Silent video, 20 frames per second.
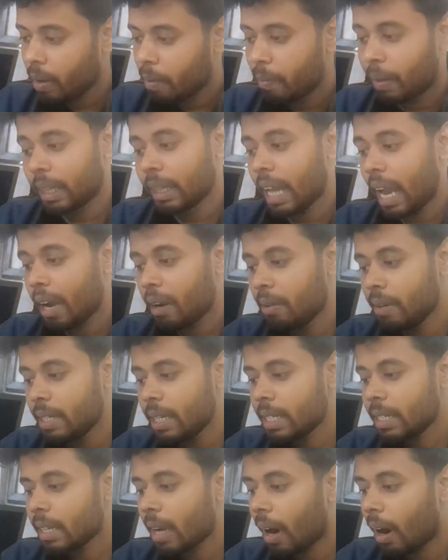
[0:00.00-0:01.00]
But
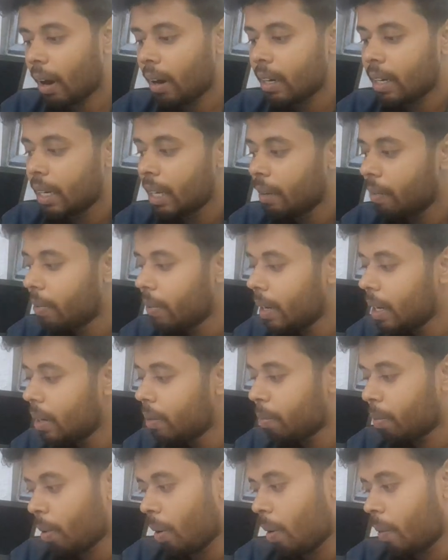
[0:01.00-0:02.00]
languages are
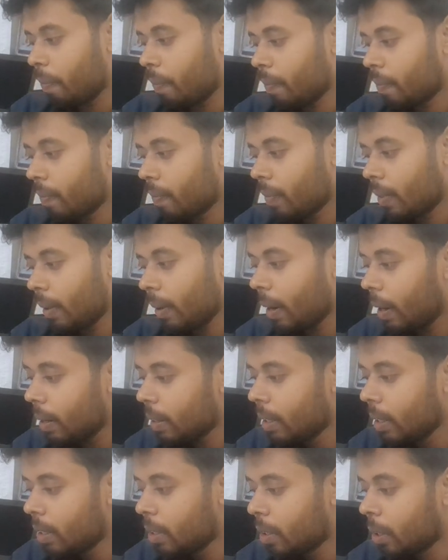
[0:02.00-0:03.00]
different from
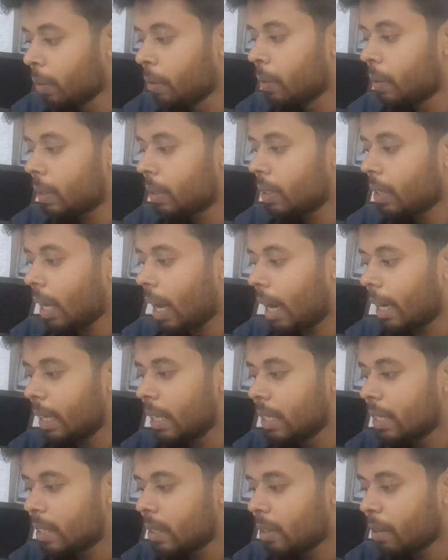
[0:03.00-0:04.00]
other tools and
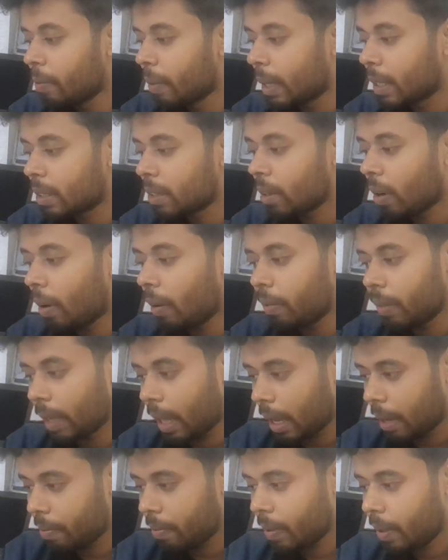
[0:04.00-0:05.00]
instruments of
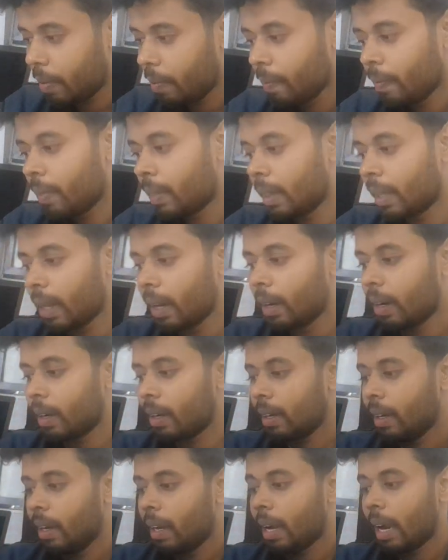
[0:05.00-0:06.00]
life. They
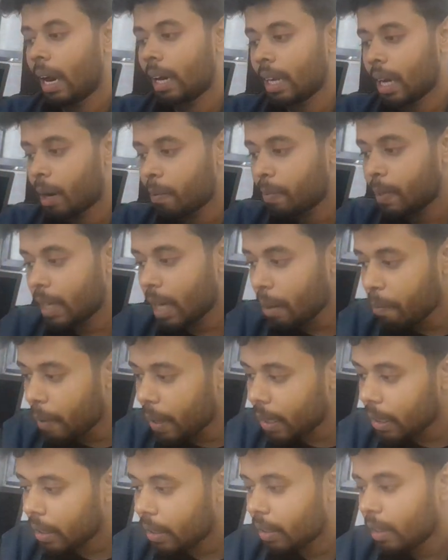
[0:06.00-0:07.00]
are
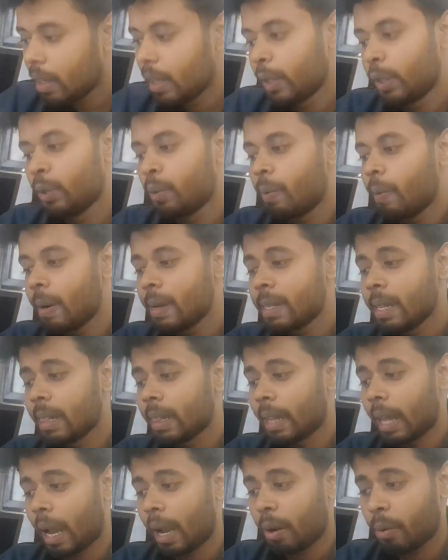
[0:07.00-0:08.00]
adaptable to other
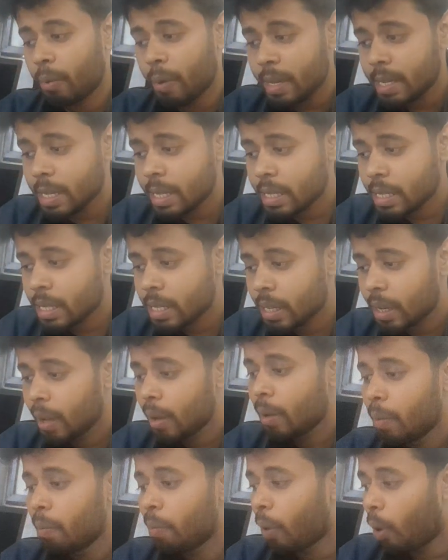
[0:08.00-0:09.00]
languages,
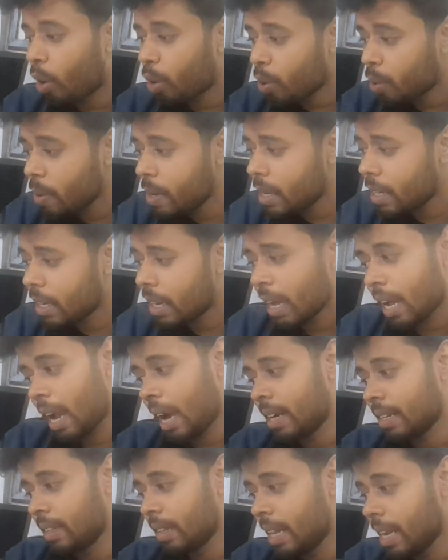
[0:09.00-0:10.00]
borrowing
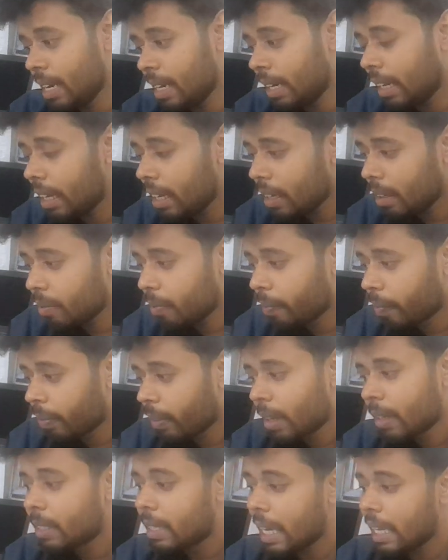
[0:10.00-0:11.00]
and lending,
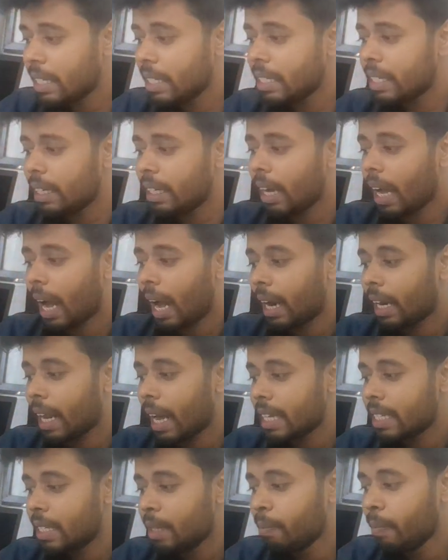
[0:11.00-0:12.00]
changing and
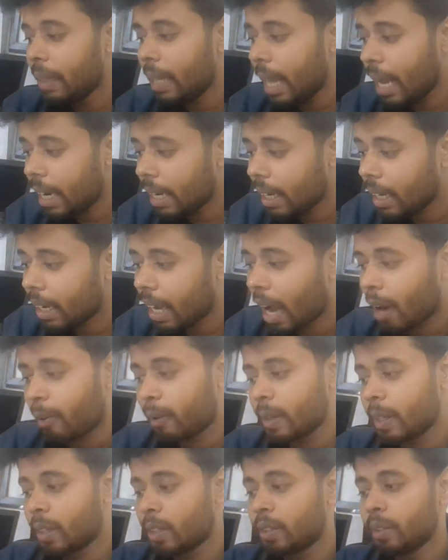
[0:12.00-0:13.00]
assimilating
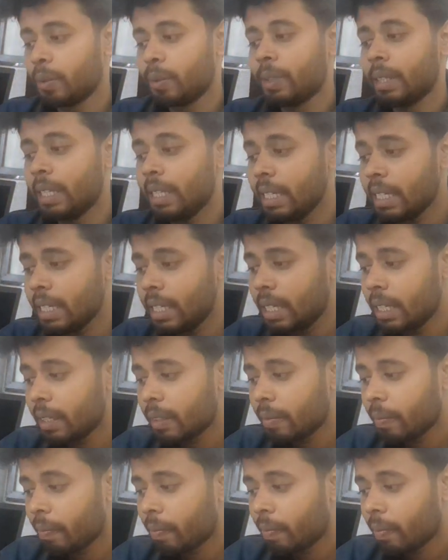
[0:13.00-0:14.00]
according to need
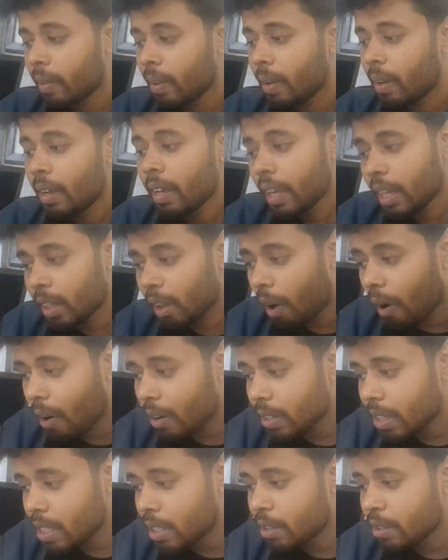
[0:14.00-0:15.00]
in
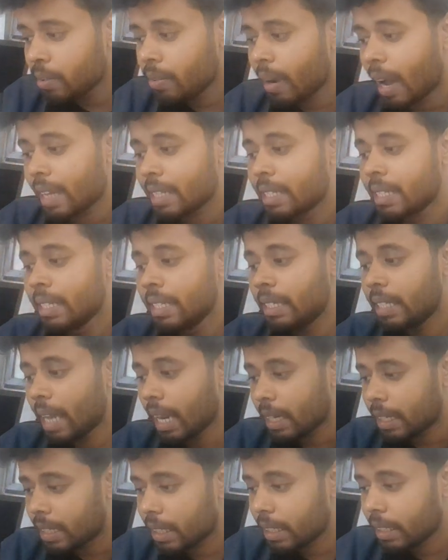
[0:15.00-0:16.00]
order to
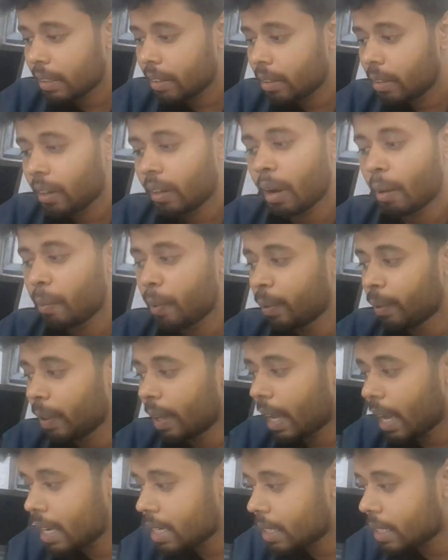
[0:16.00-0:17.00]
facilitate
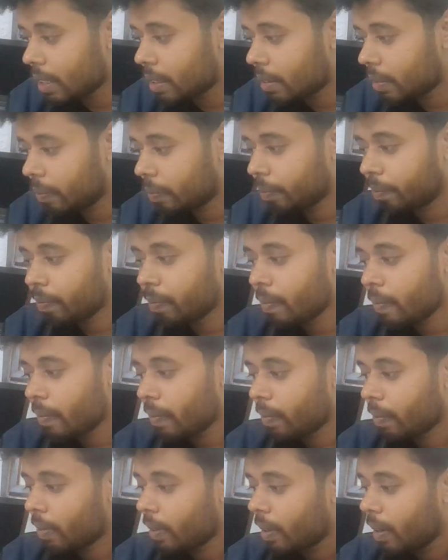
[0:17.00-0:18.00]
communication.
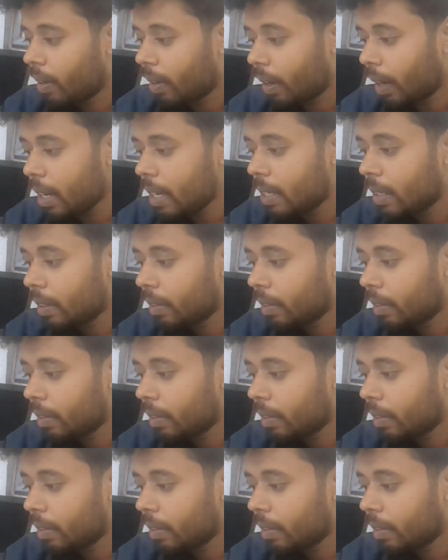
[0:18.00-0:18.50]
Right?